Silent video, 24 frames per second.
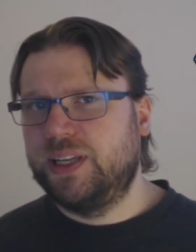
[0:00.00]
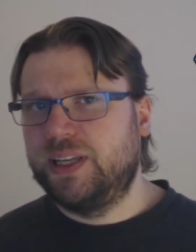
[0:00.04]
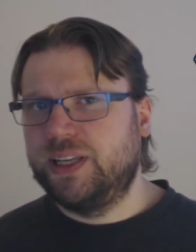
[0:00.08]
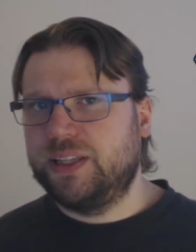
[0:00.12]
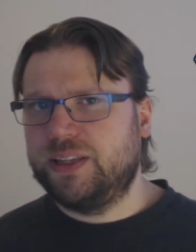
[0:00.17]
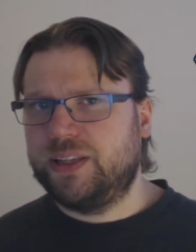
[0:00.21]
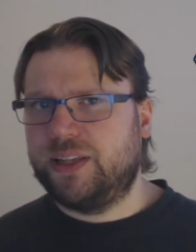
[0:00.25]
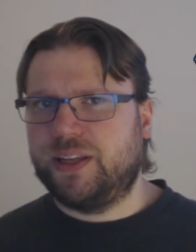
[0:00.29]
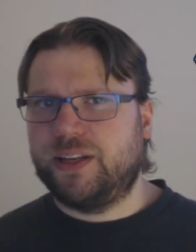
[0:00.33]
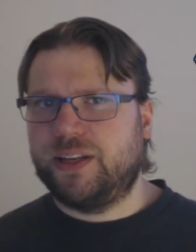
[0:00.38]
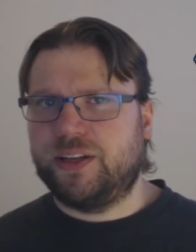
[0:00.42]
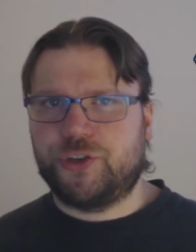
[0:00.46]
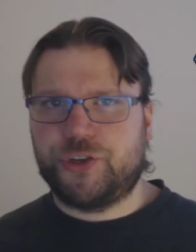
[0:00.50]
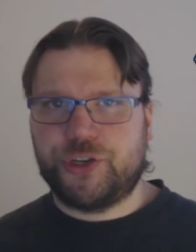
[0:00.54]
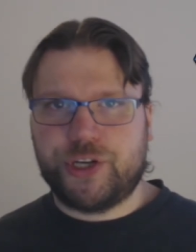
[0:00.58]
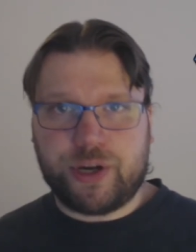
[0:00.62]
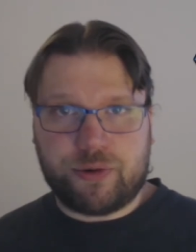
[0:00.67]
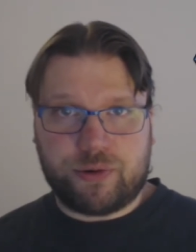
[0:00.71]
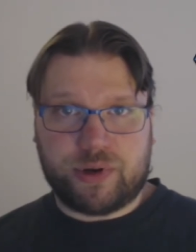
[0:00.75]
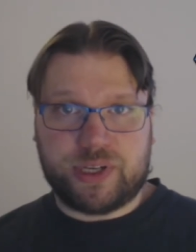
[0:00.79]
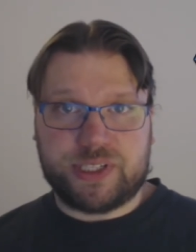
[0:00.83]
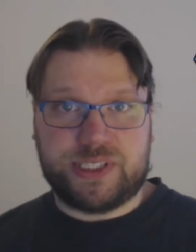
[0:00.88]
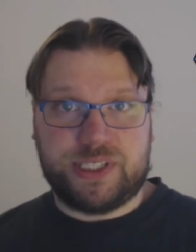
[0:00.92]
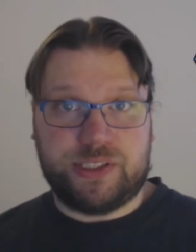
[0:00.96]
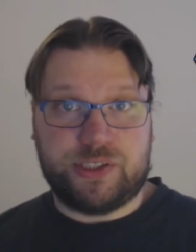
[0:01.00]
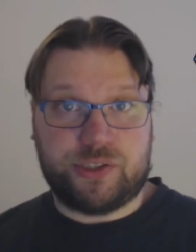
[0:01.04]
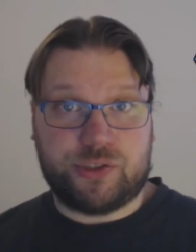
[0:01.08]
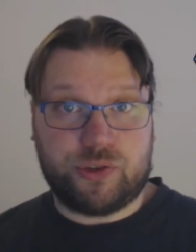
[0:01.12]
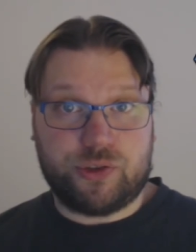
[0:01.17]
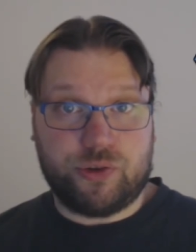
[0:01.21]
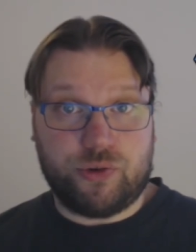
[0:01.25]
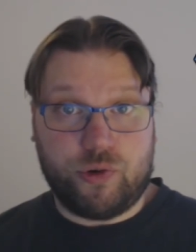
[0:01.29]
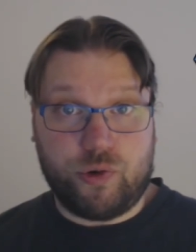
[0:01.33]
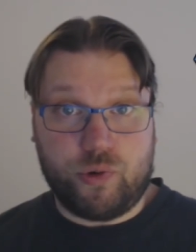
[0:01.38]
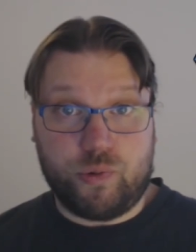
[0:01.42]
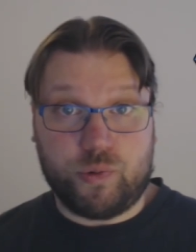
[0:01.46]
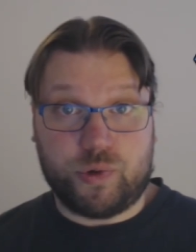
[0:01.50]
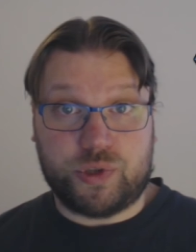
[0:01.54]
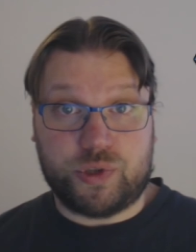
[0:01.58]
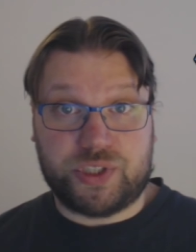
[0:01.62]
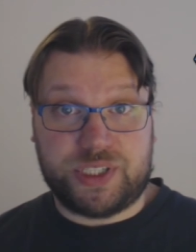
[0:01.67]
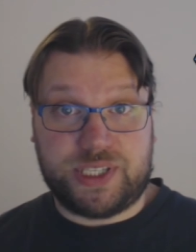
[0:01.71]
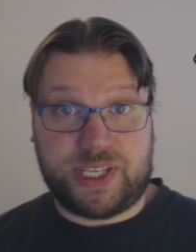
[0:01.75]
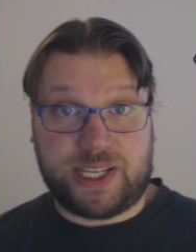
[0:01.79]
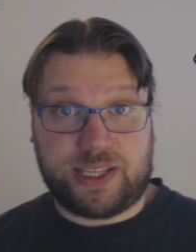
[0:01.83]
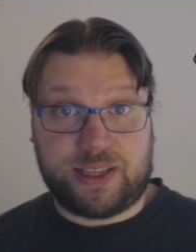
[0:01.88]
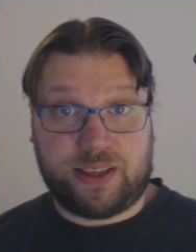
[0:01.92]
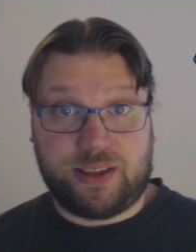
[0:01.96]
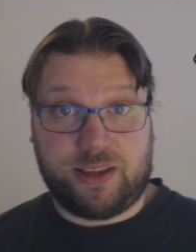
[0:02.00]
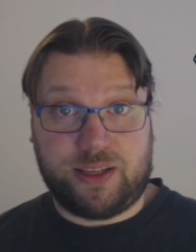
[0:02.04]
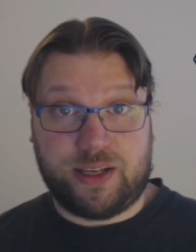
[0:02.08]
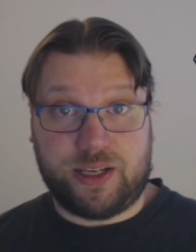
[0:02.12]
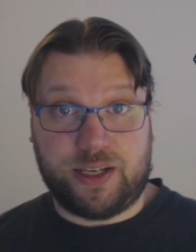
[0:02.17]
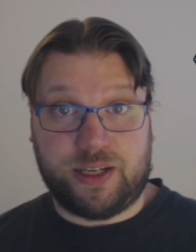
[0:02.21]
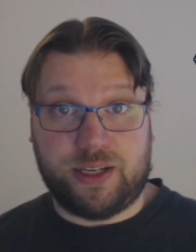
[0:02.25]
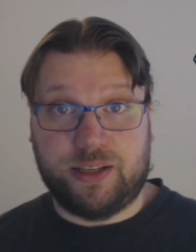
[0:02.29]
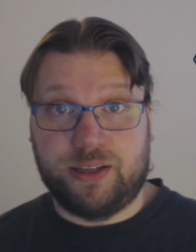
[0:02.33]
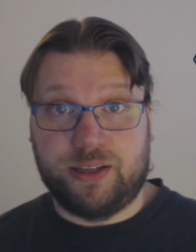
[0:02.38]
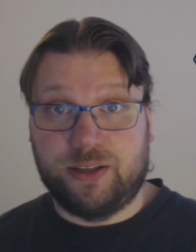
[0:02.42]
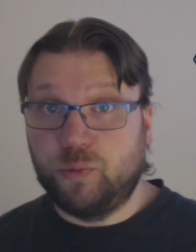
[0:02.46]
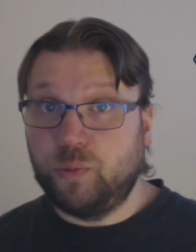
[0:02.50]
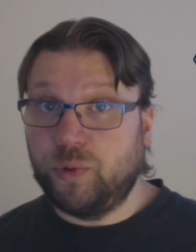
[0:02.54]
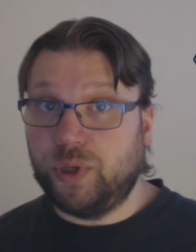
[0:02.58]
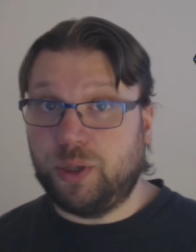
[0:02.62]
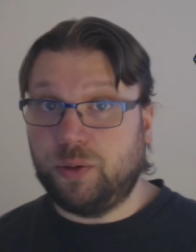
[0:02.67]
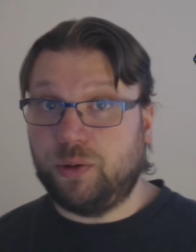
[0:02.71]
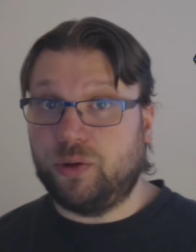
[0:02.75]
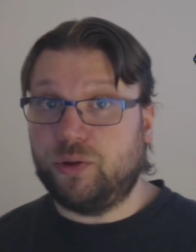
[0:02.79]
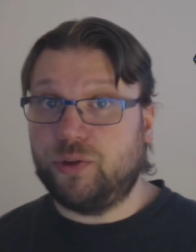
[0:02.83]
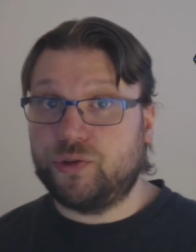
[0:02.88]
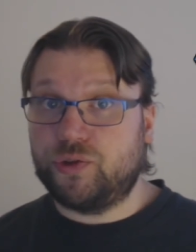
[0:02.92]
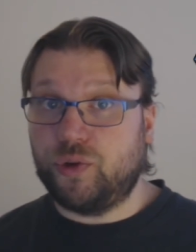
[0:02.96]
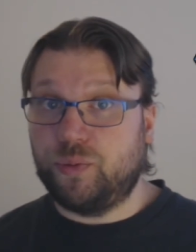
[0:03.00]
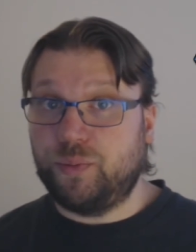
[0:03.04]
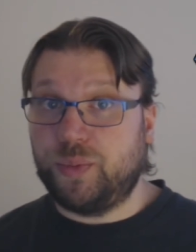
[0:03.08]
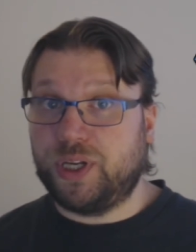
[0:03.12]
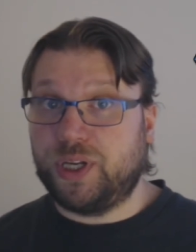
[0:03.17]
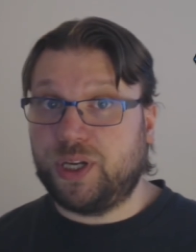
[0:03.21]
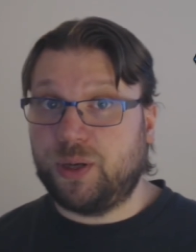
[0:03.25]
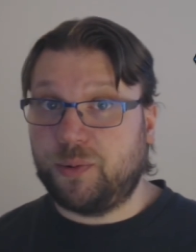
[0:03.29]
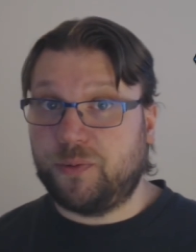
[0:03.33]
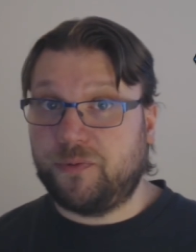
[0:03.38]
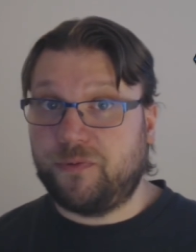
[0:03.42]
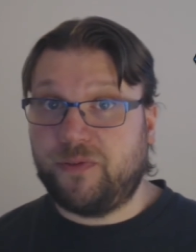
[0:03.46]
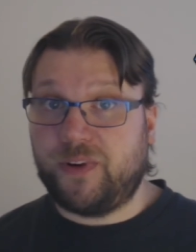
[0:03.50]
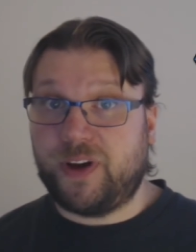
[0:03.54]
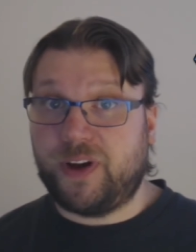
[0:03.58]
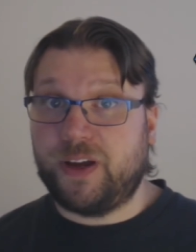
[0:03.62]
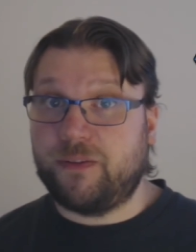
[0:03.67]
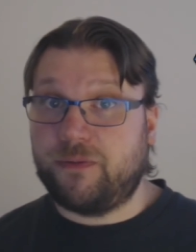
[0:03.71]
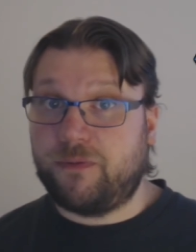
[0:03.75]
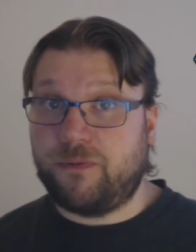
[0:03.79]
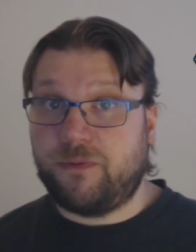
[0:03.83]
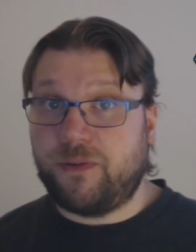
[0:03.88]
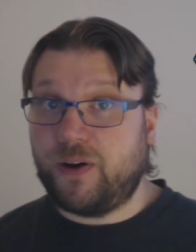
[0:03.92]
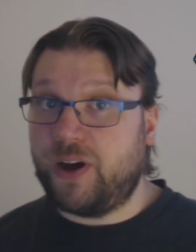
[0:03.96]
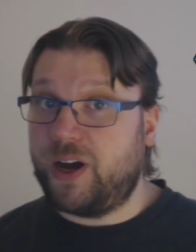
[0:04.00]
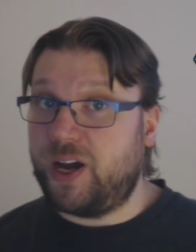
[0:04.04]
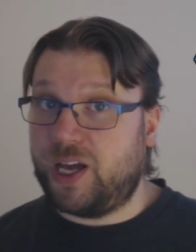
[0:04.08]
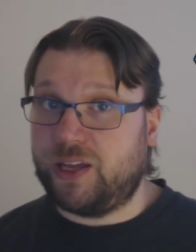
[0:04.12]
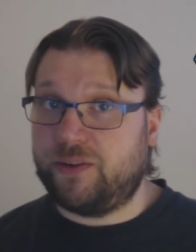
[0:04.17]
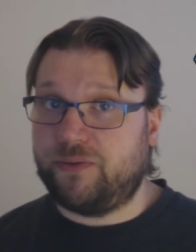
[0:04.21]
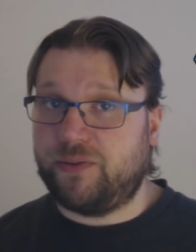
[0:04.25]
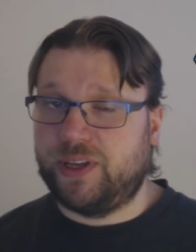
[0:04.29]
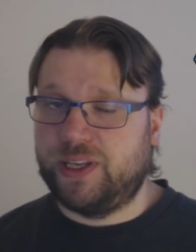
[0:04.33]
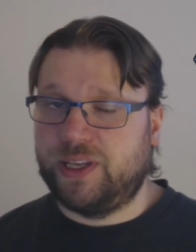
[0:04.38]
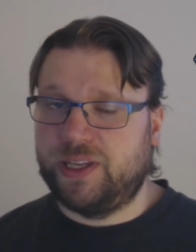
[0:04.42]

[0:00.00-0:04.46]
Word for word: then Sherazin's own statline will also become a five five,